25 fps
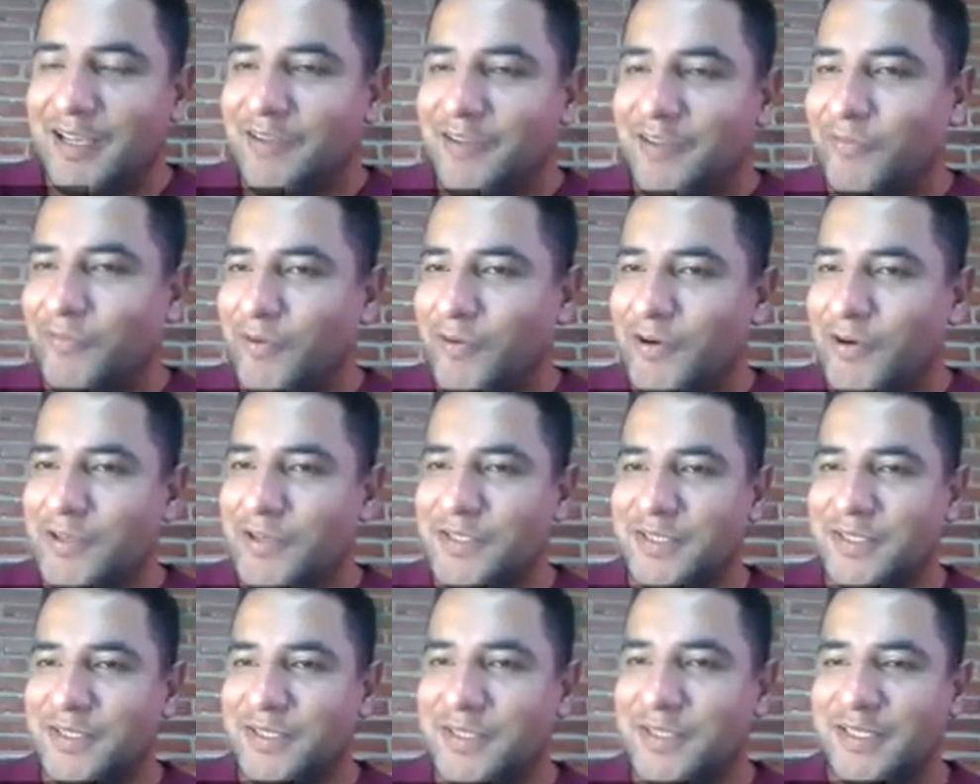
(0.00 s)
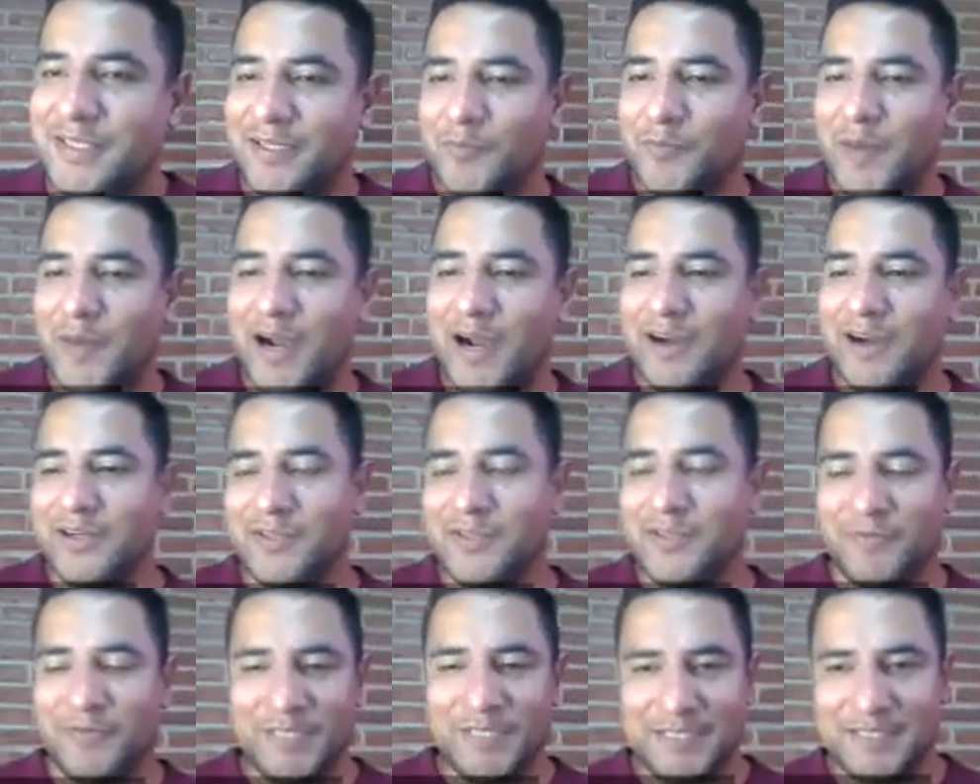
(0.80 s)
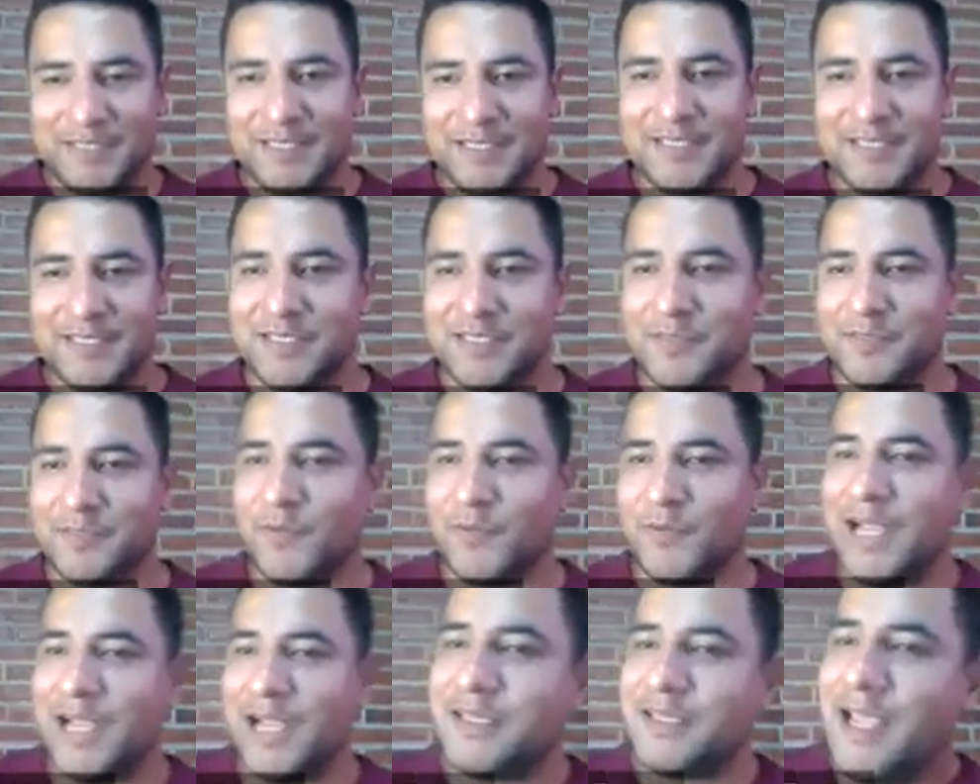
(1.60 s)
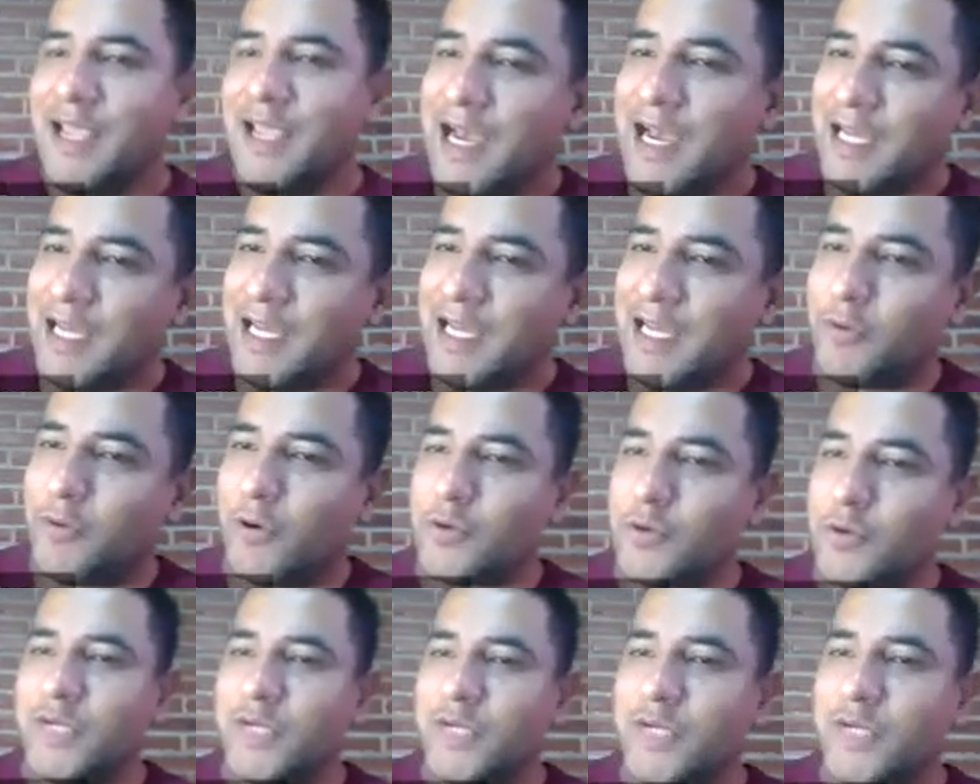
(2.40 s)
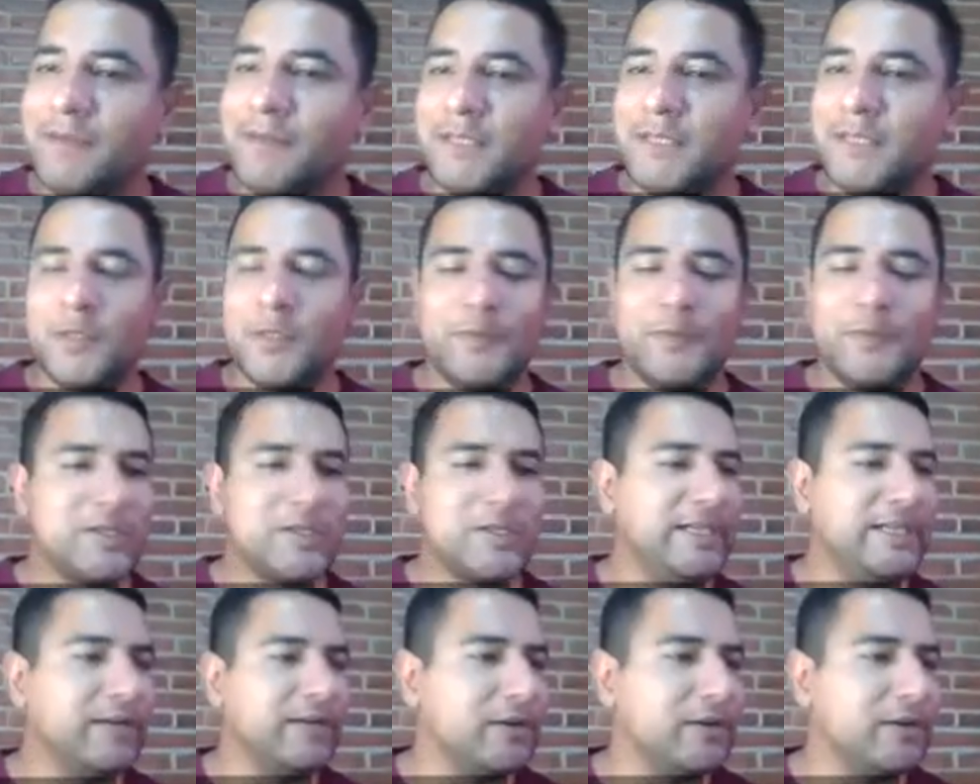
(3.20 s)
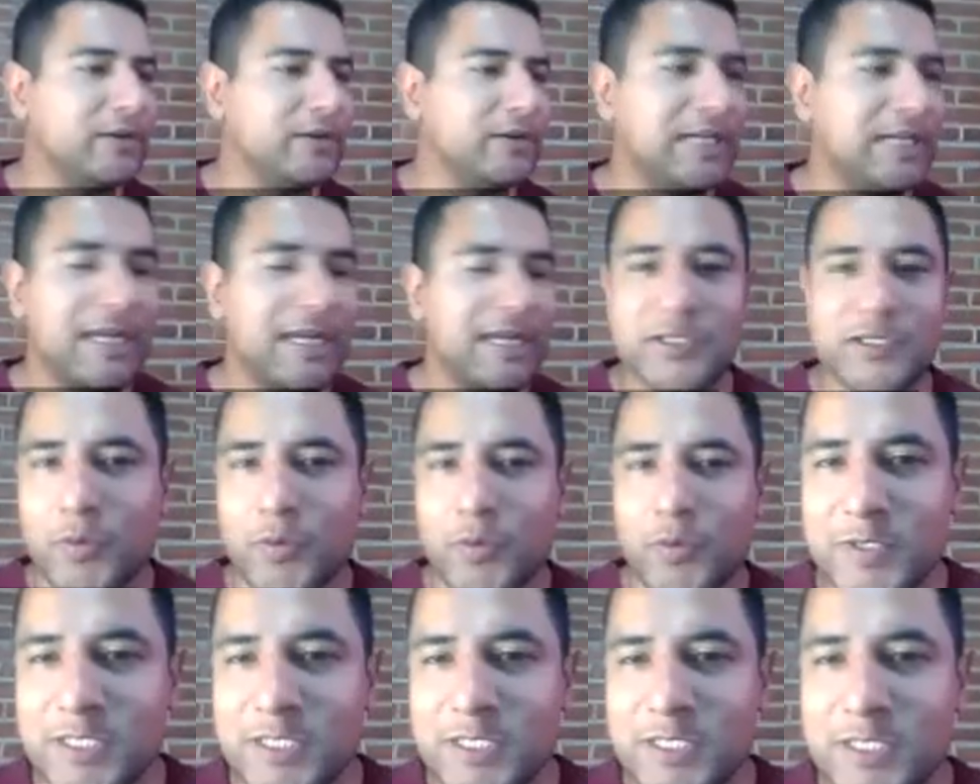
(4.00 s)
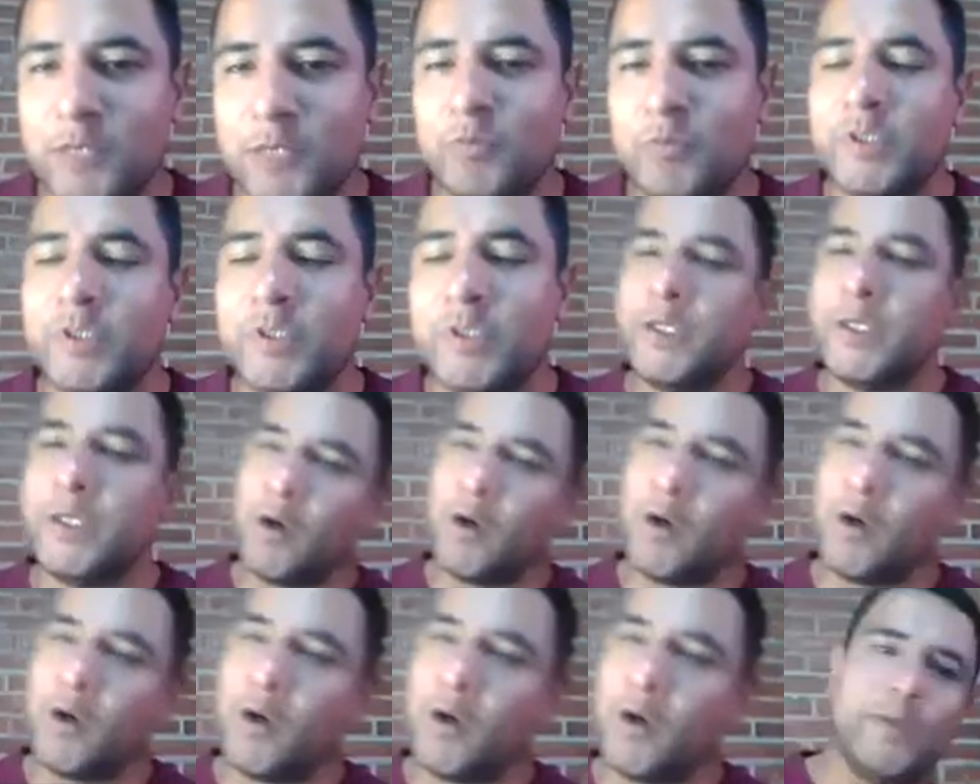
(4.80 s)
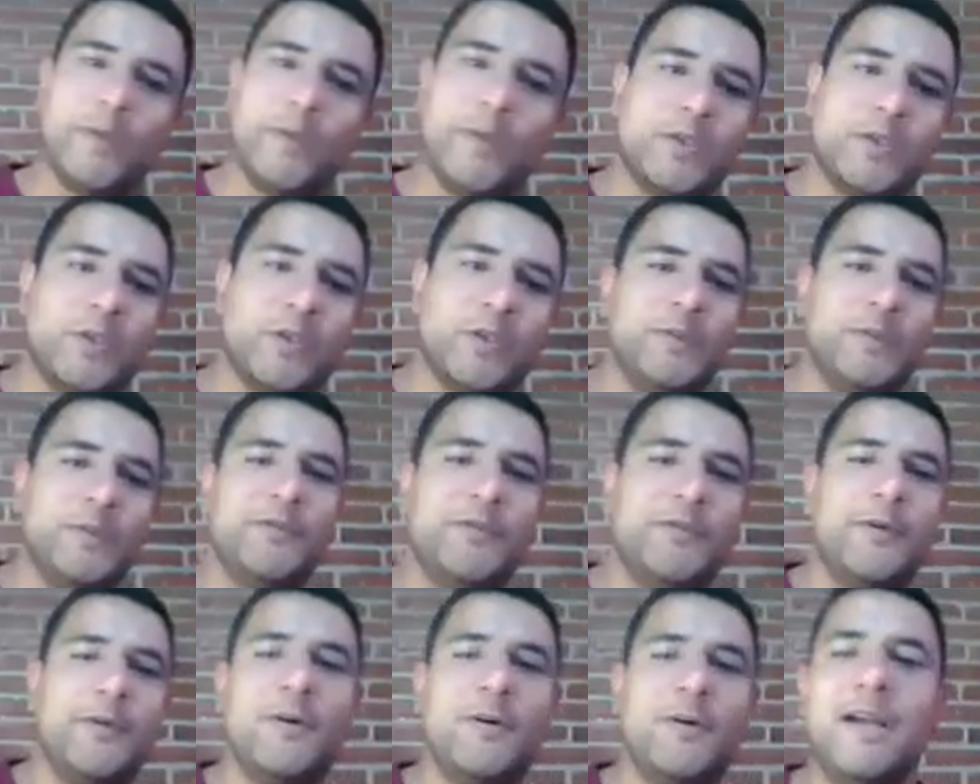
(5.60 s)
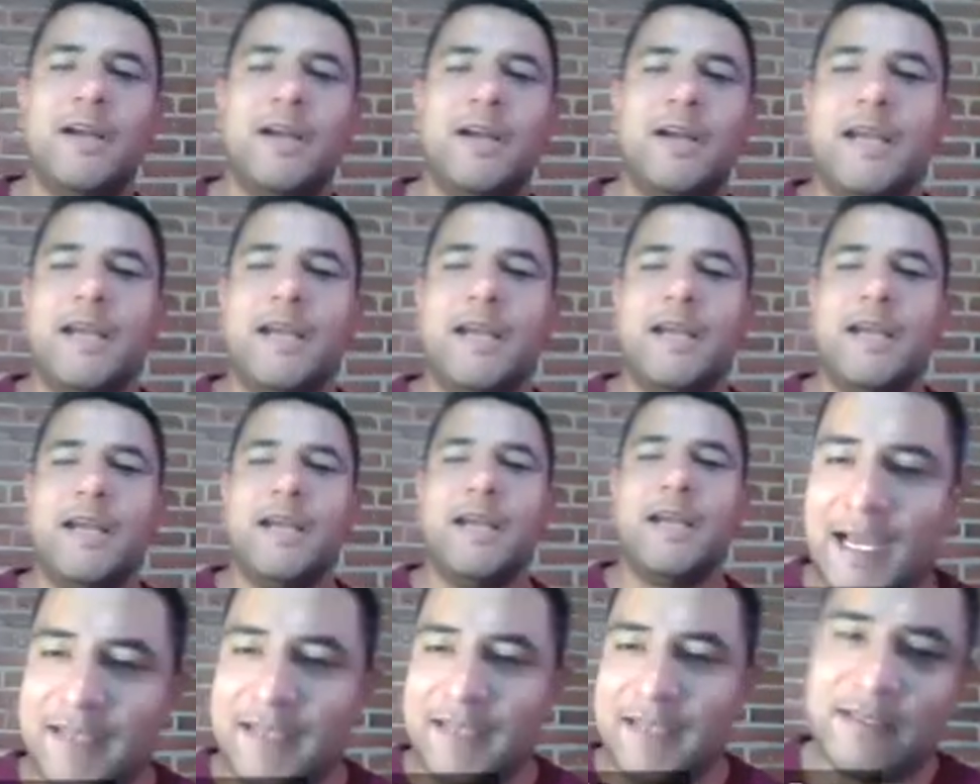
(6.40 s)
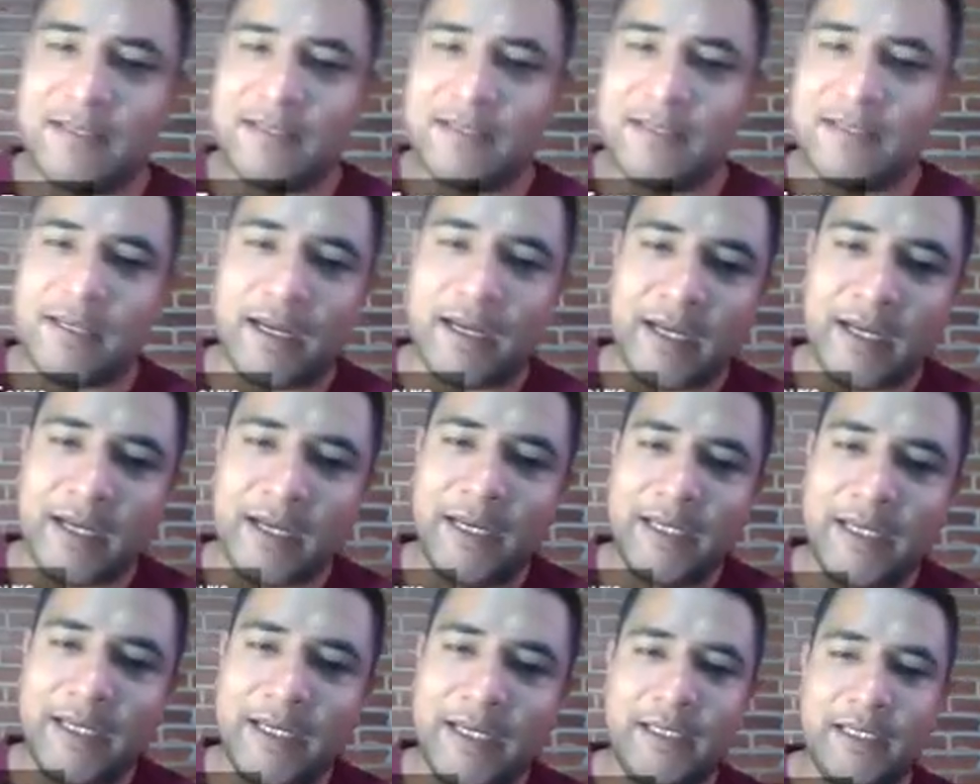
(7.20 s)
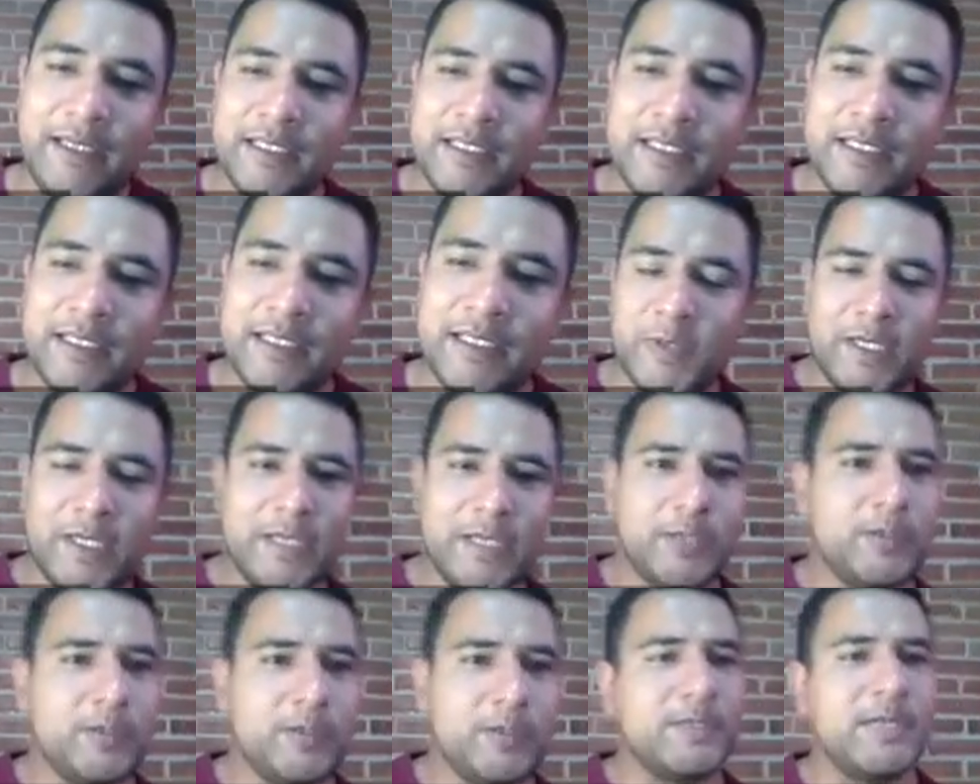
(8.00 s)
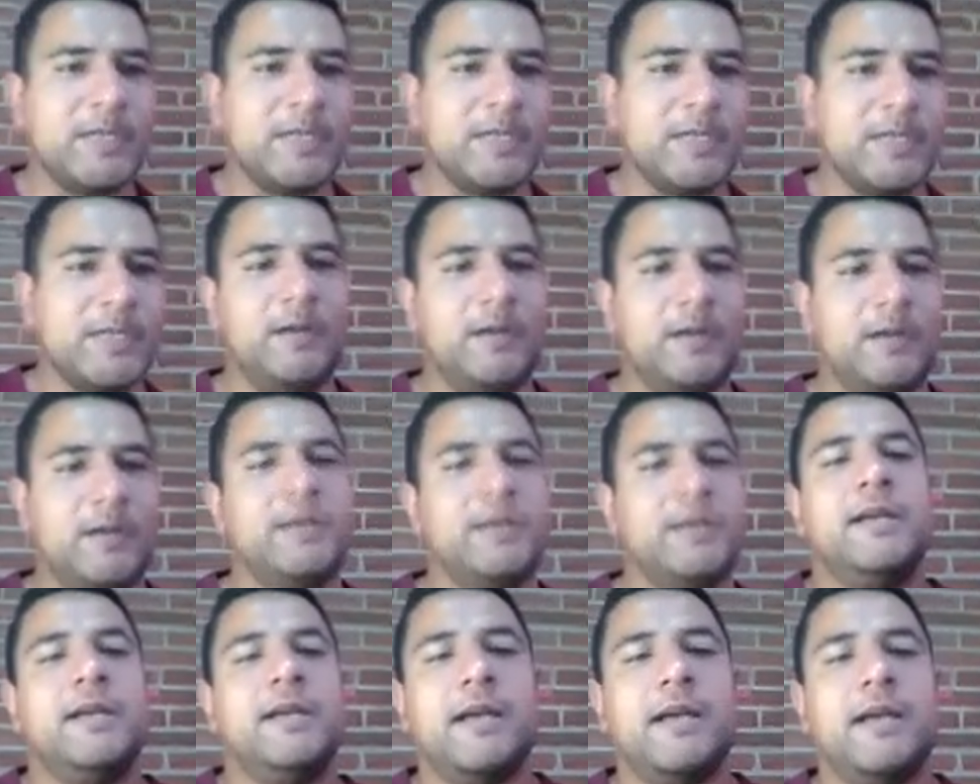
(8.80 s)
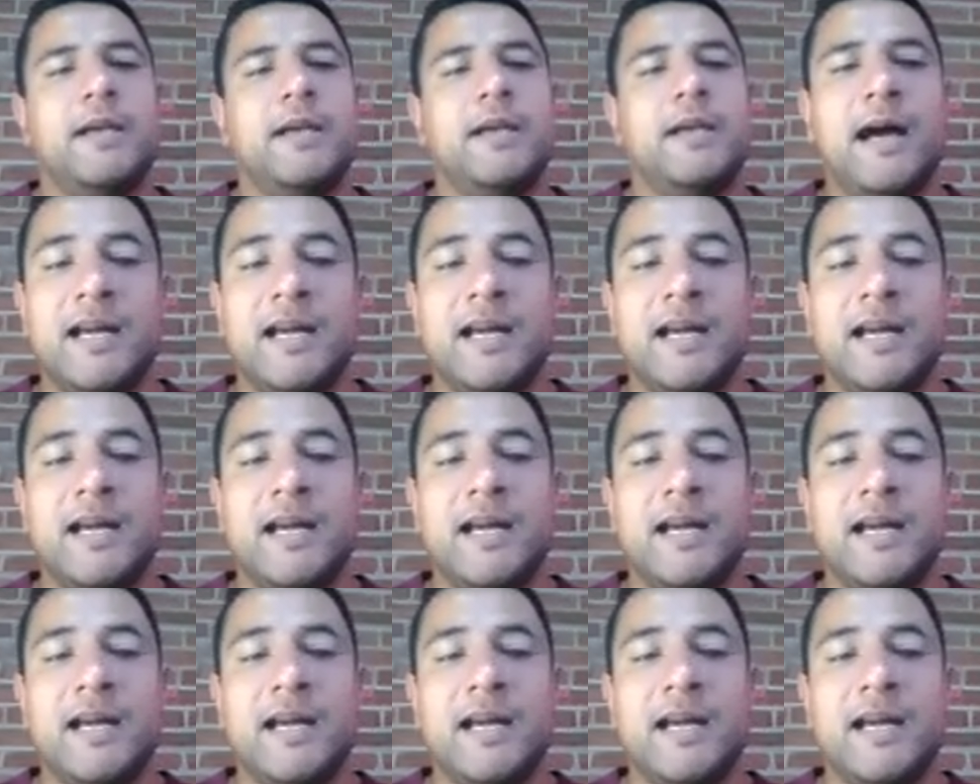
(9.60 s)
first part of the system, right? And of course, we have the number 0 that is represented with the oval we mentioned before. That many interpretations are a